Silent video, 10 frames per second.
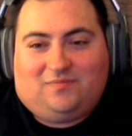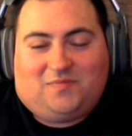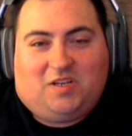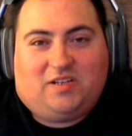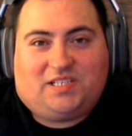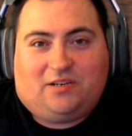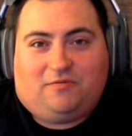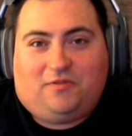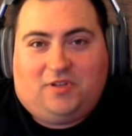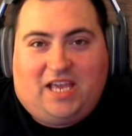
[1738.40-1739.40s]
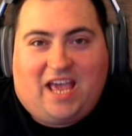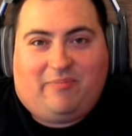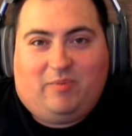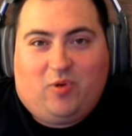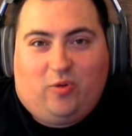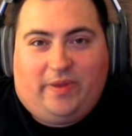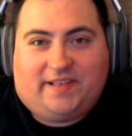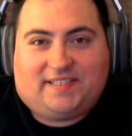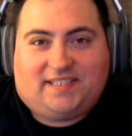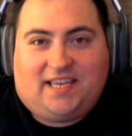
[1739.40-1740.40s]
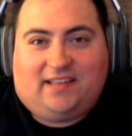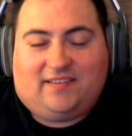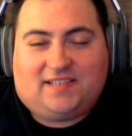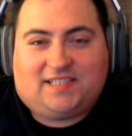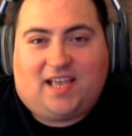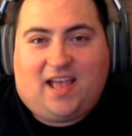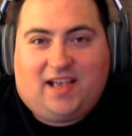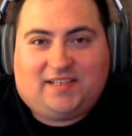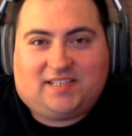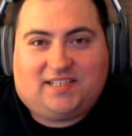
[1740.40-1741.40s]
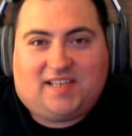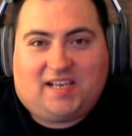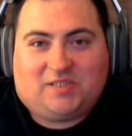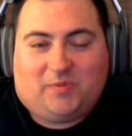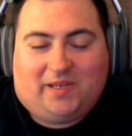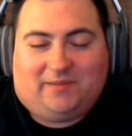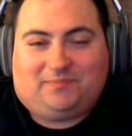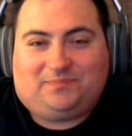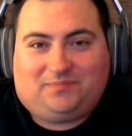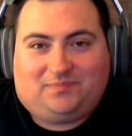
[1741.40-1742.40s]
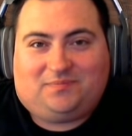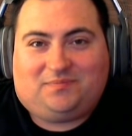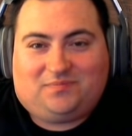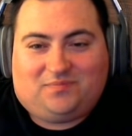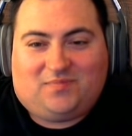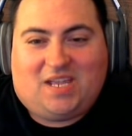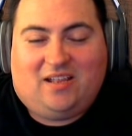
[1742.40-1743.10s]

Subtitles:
you're going to see a really happy Mobius take to the skies in his X-Wing. And